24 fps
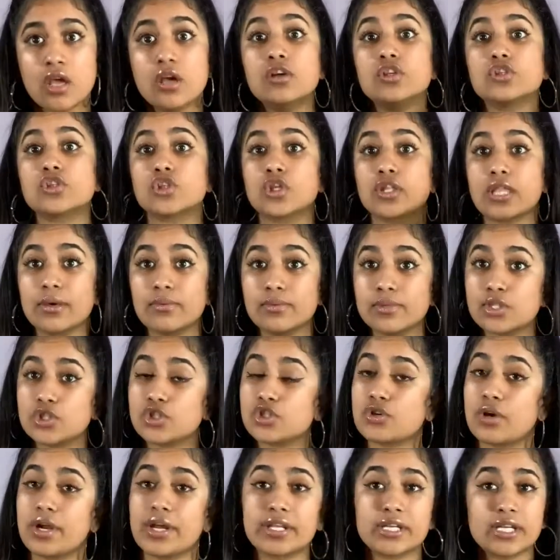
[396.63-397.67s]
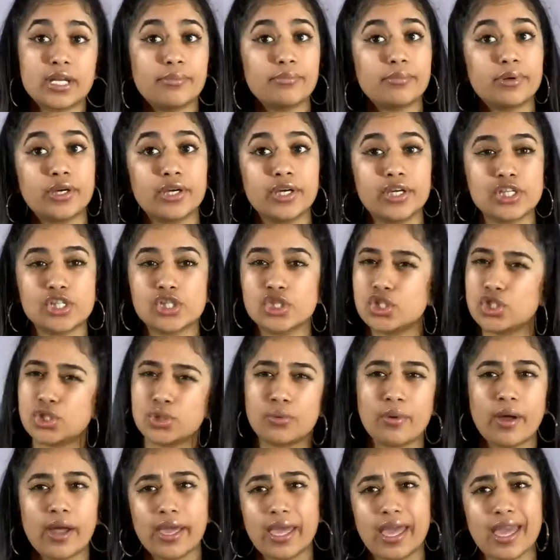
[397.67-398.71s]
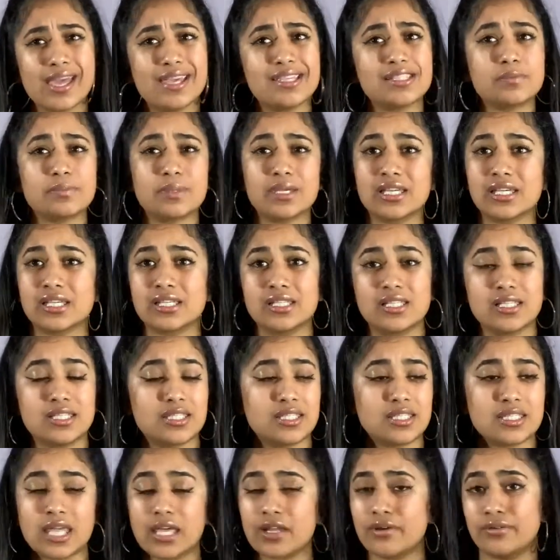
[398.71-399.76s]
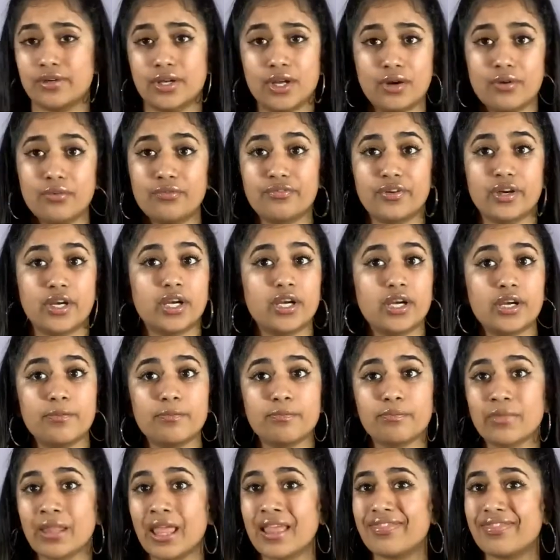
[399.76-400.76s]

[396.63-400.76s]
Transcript: So, that was strike number two, I guess, because, I don't know, for her.